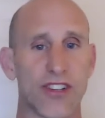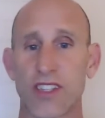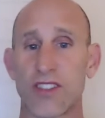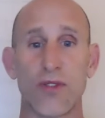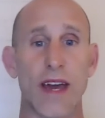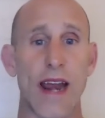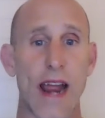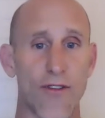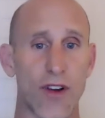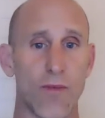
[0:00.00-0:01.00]
Let's do that
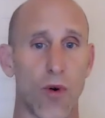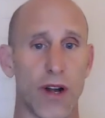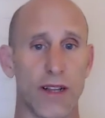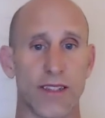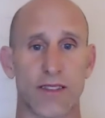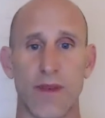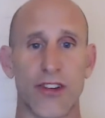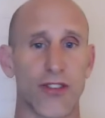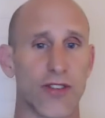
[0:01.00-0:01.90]
every morning. Let's measure